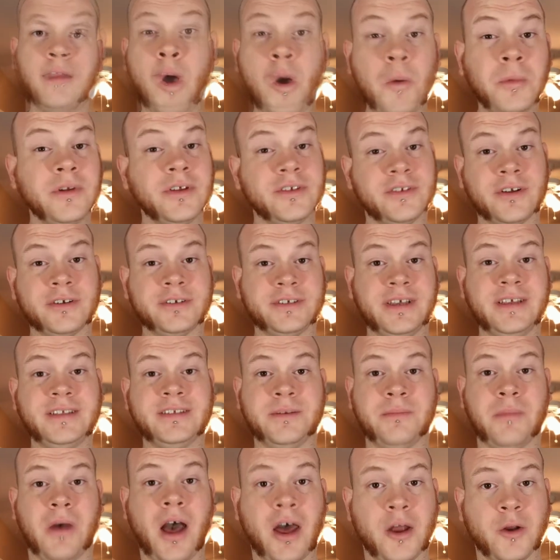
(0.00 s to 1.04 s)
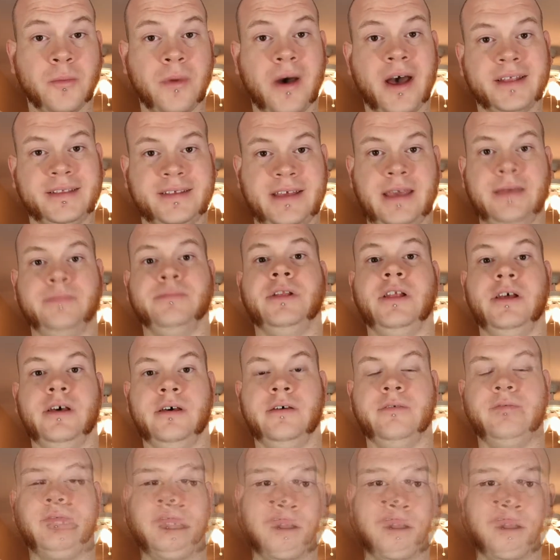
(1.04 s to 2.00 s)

I'm hoping to start seeing some Autobot tape love.